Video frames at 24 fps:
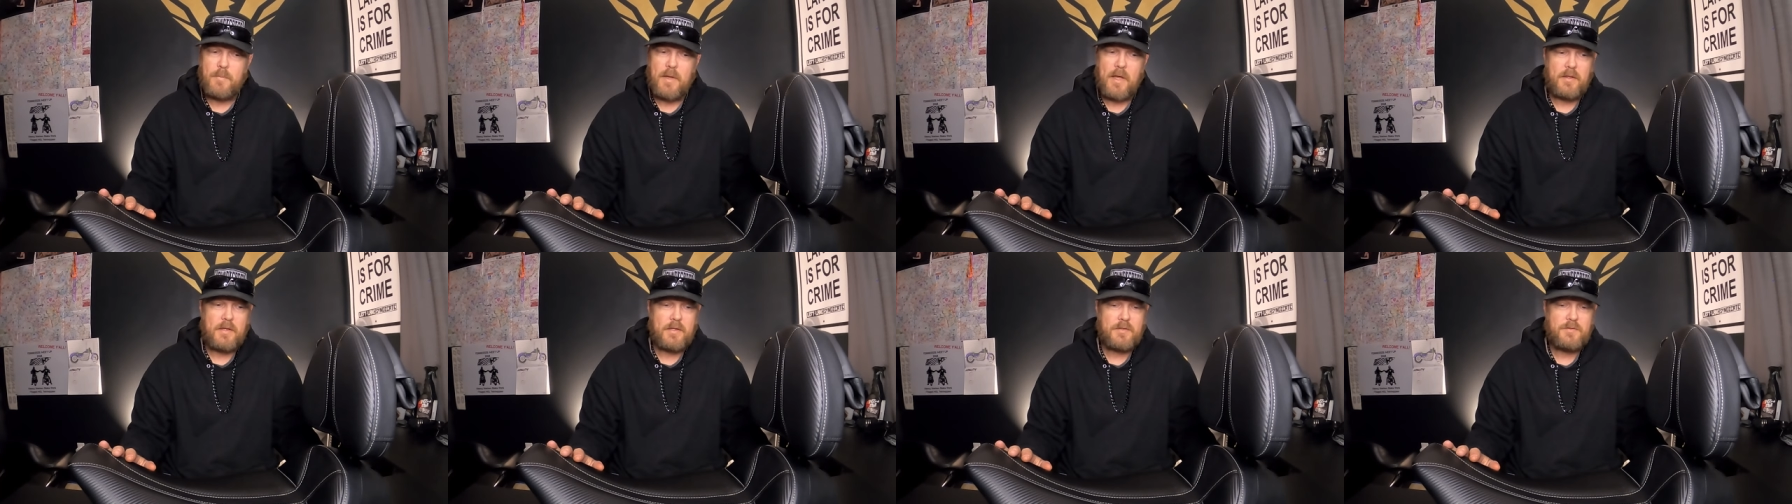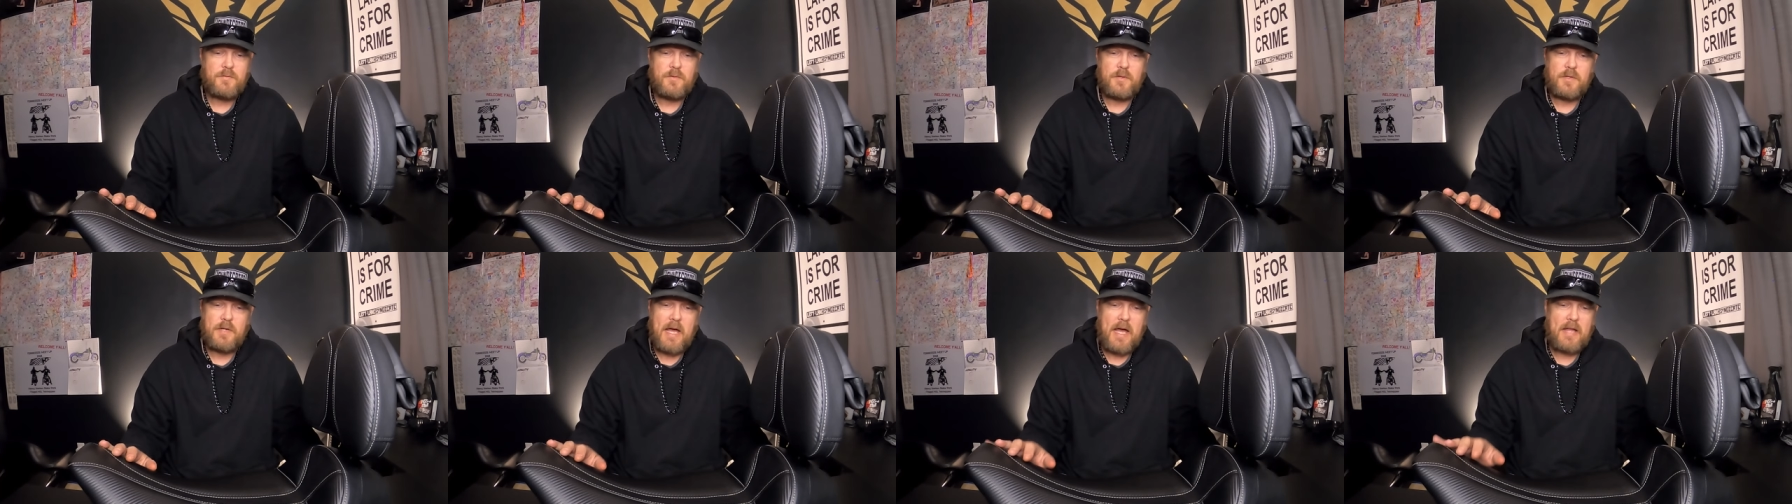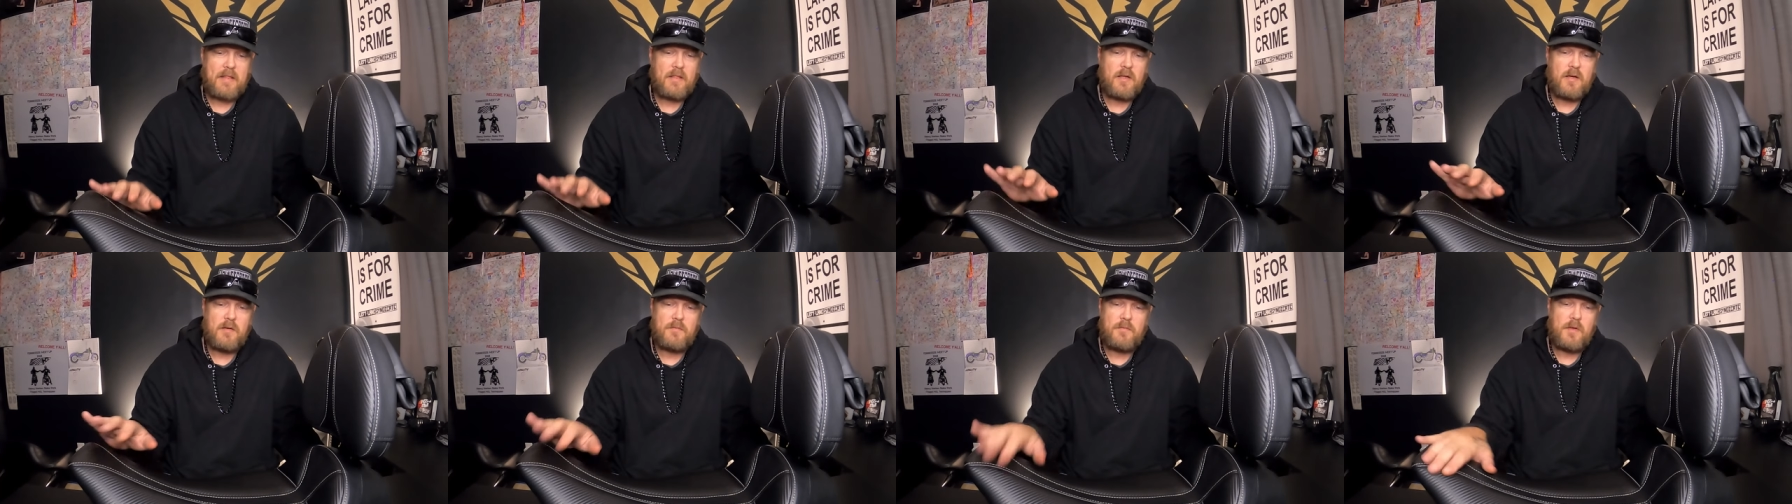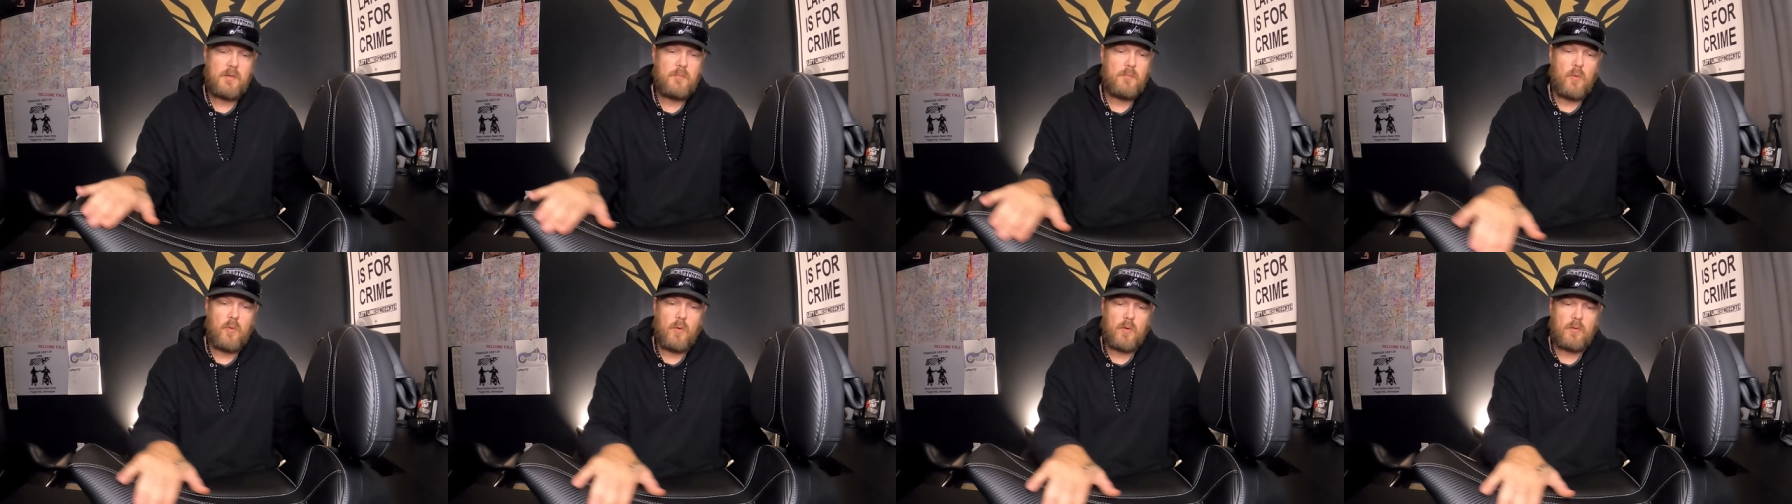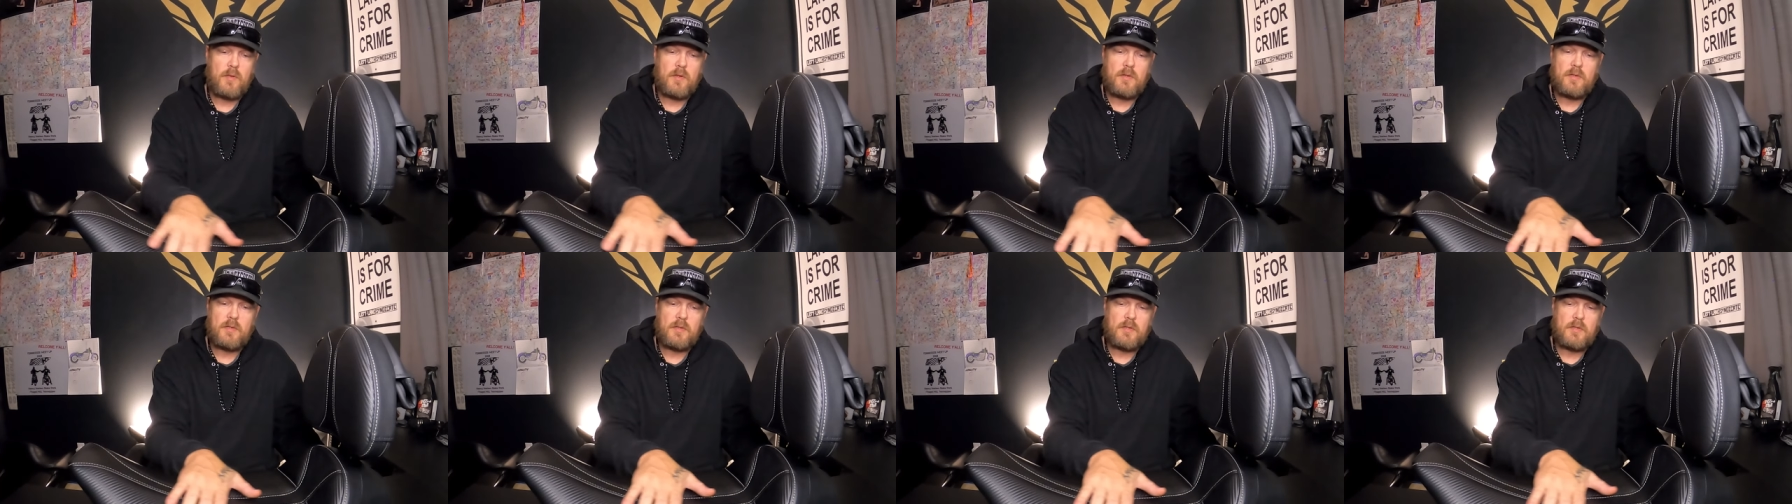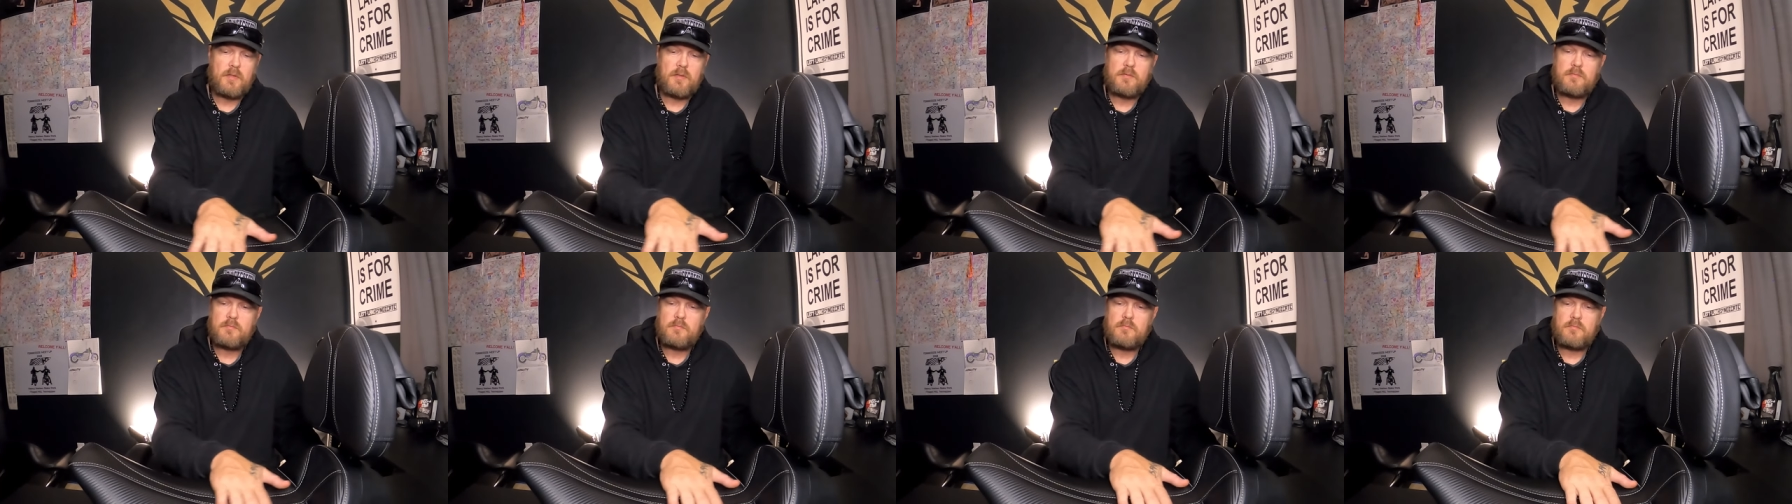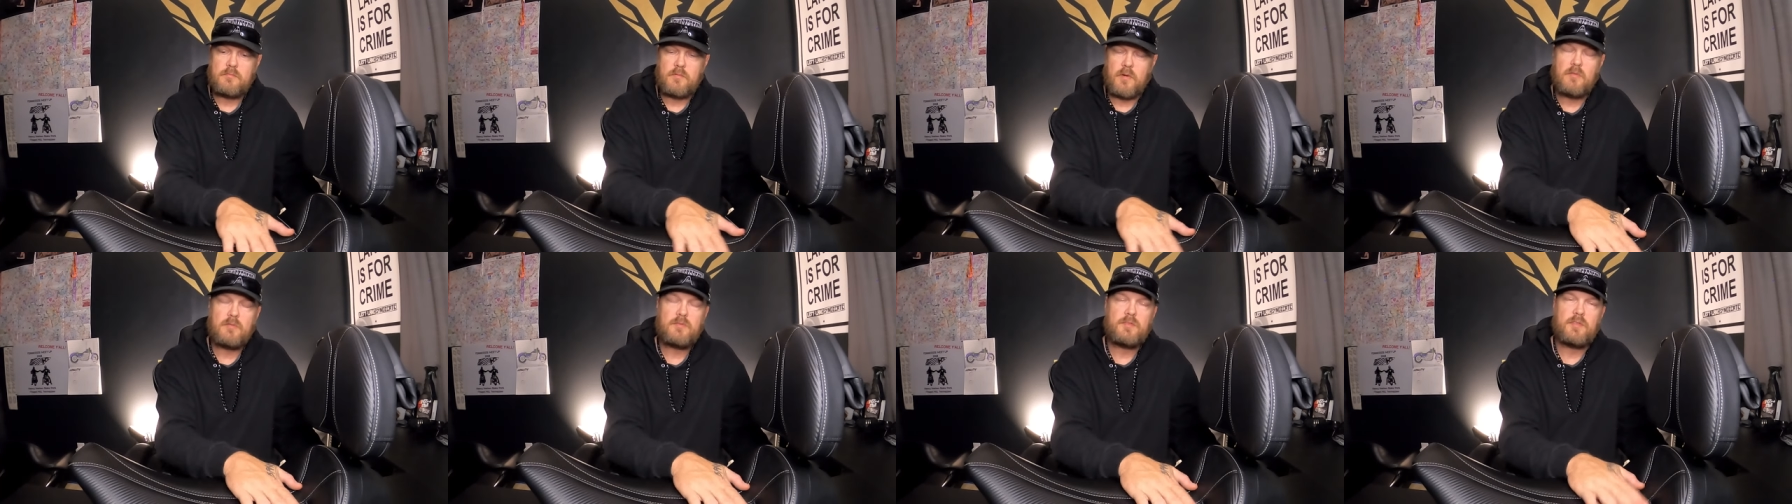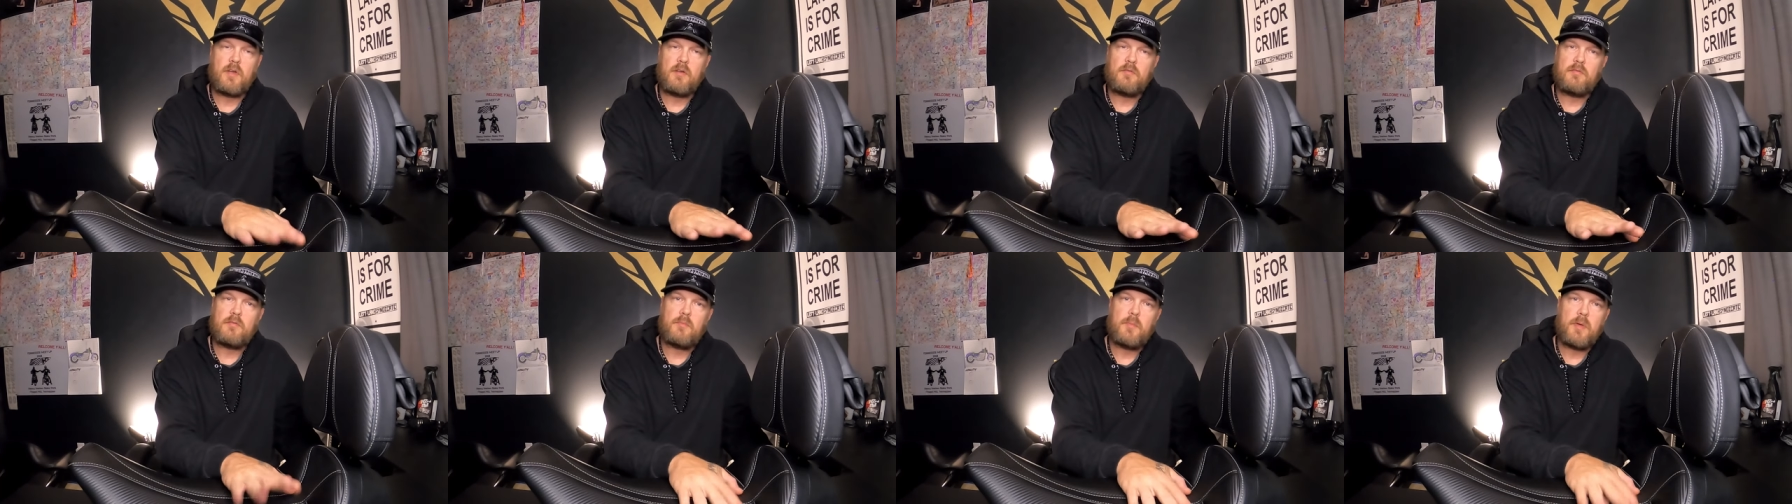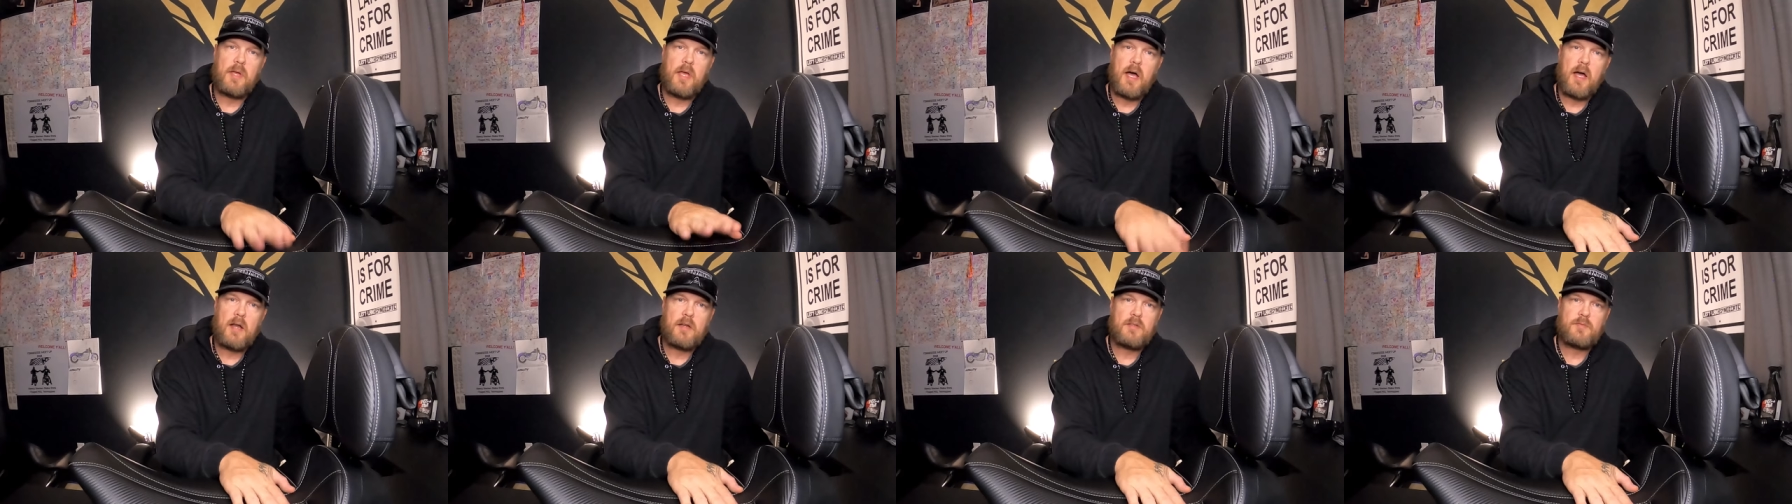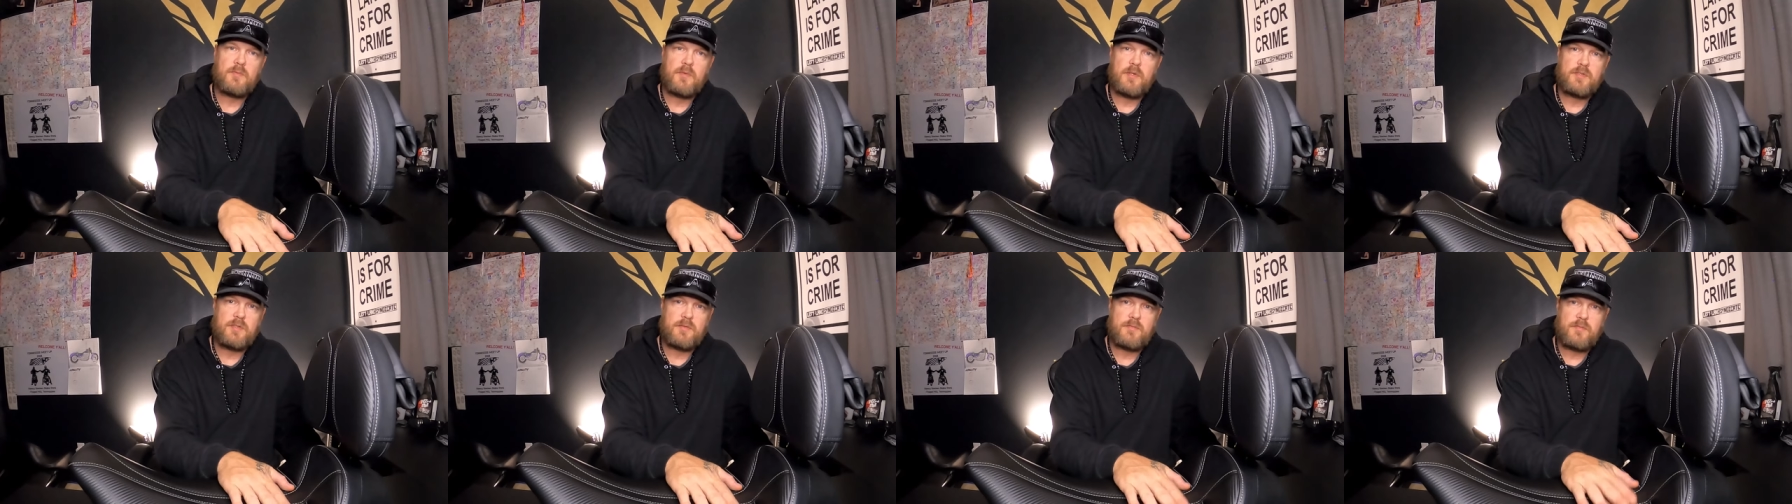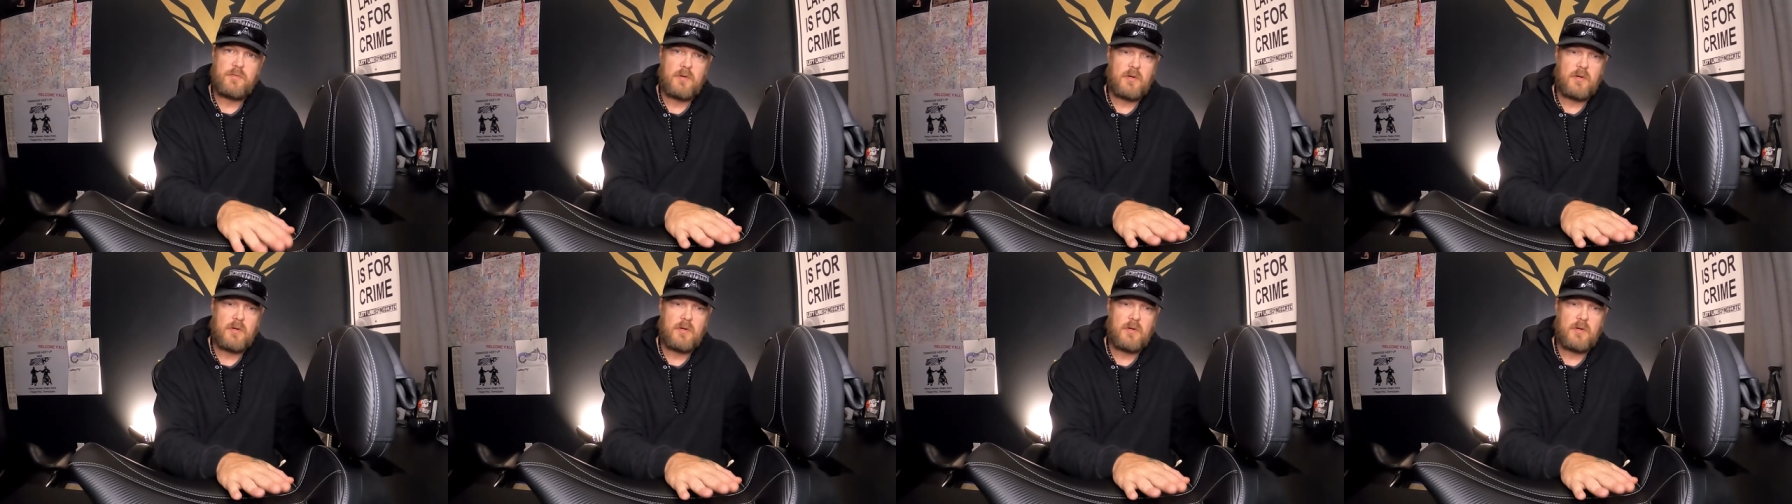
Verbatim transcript: man, this one, I love it more than the road stuff, to be honest with you.